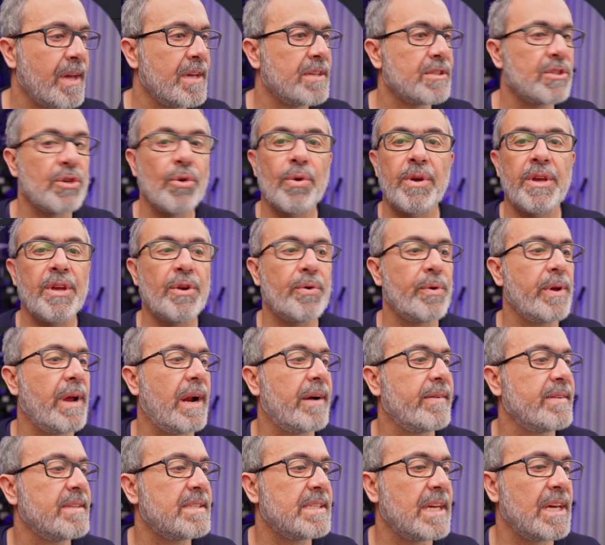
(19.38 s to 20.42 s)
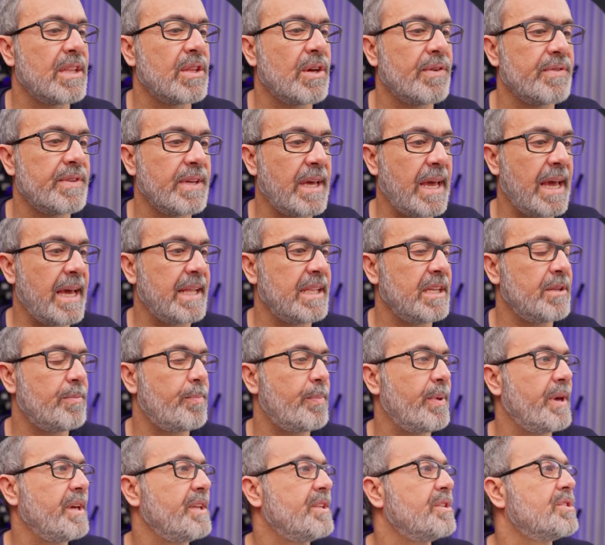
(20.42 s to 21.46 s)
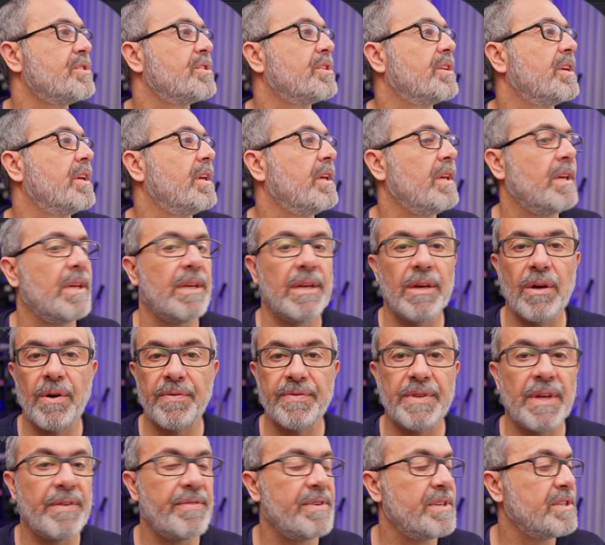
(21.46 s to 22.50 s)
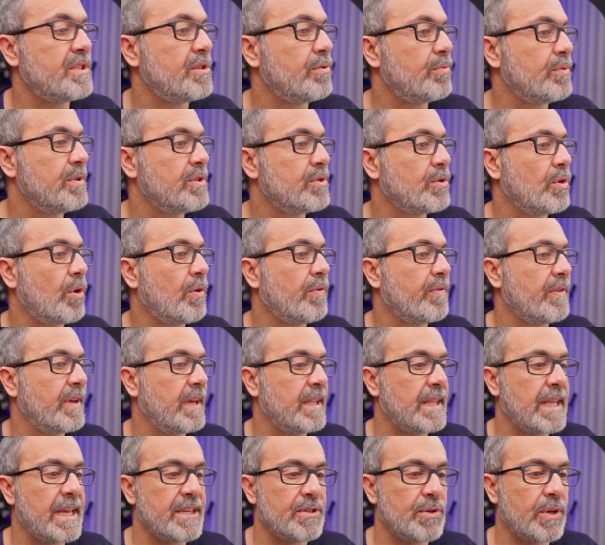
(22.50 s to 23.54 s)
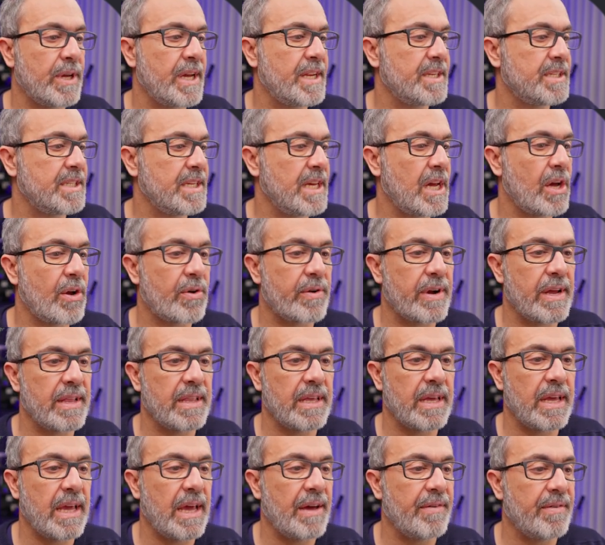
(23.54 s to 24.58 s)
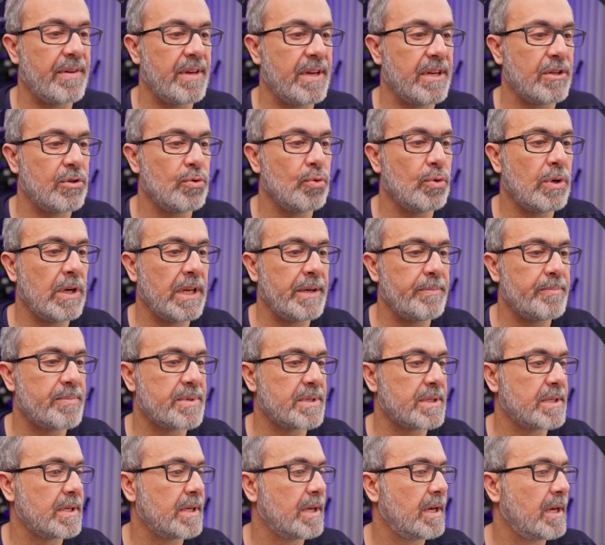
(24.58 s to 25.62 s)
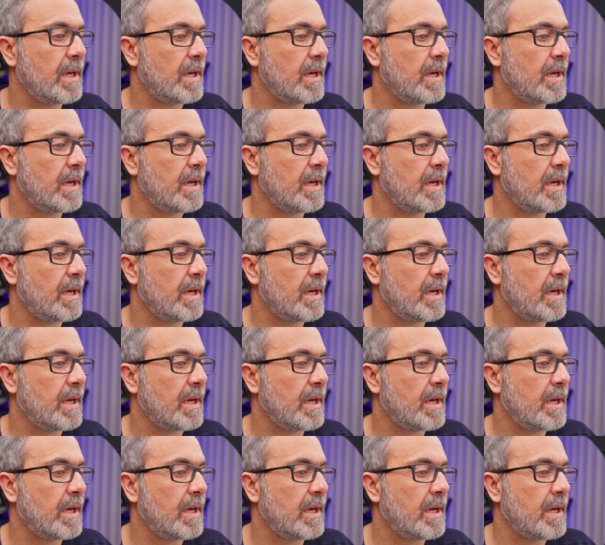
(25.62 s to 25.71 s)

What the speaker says: So here we are inside of the edit page of DaVinci Resolve. And as you can see, I already have here two clips.